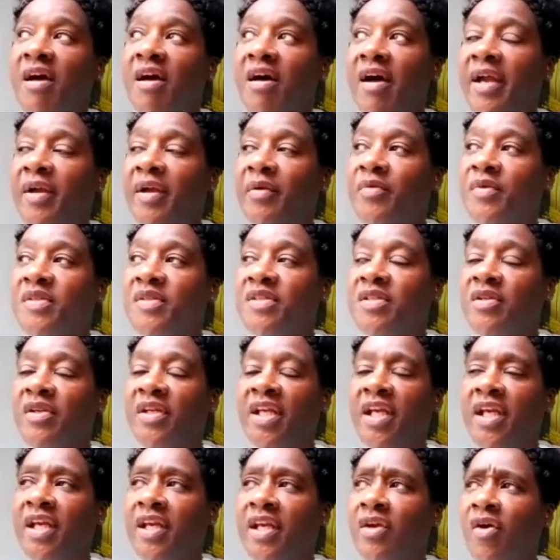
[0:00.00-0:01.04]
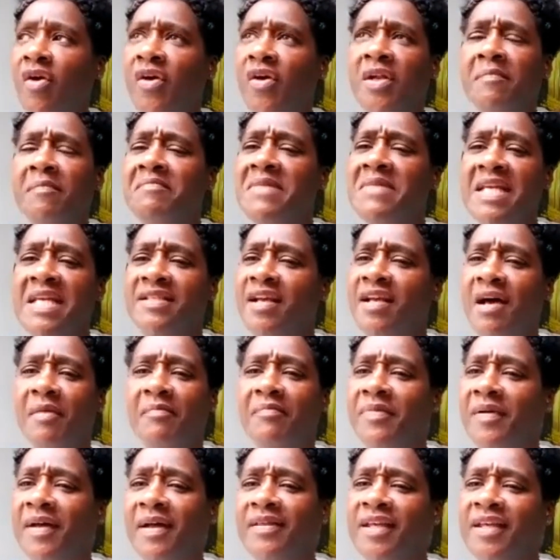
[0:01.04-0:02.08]
I was looking on a meetup,
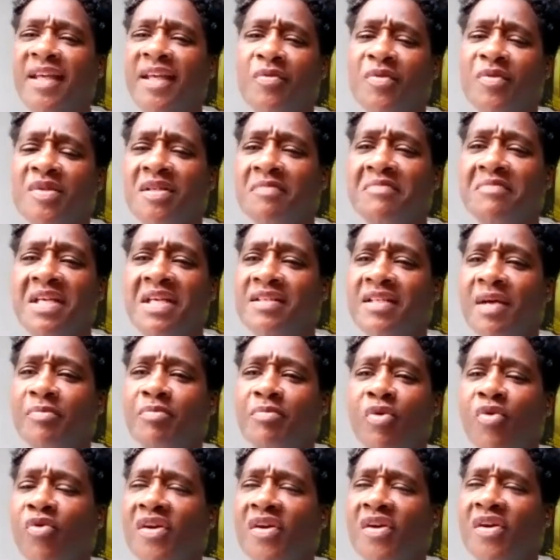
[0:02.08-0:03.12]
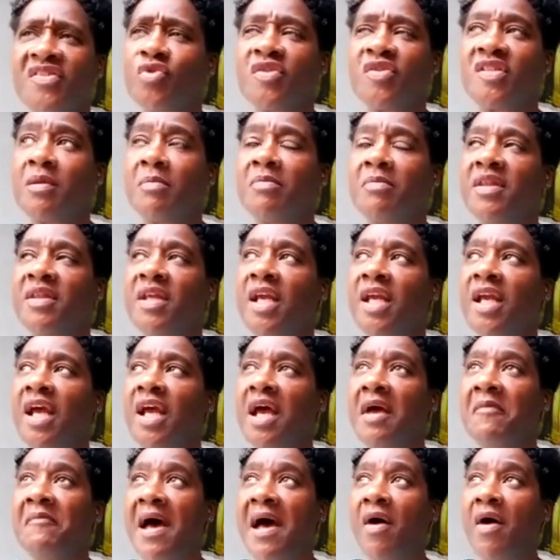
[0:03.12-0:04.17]
I think it was a meetup, or I saw something
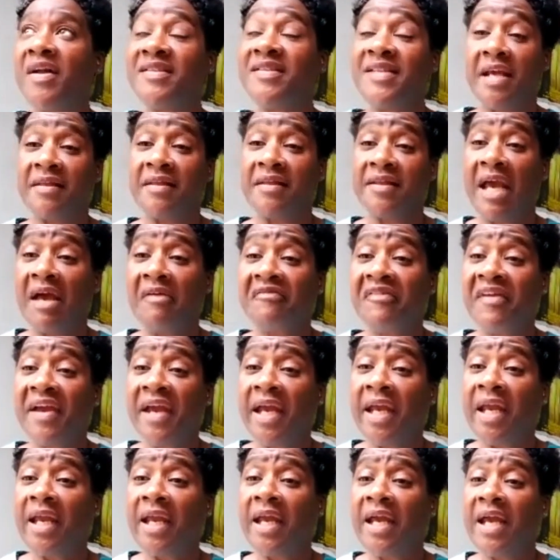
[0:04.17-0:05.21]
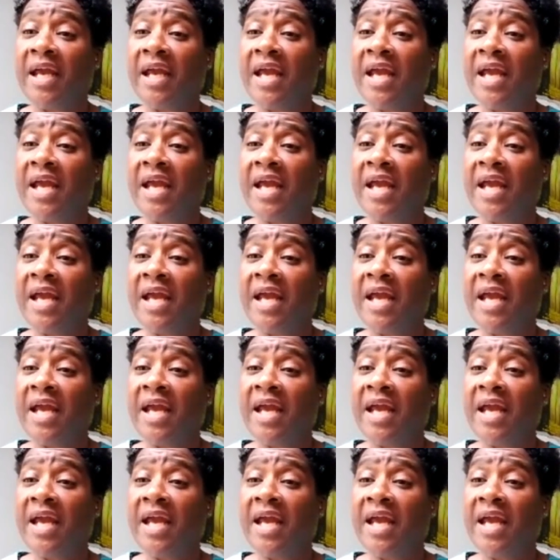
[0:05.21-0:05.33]
about a death cafe,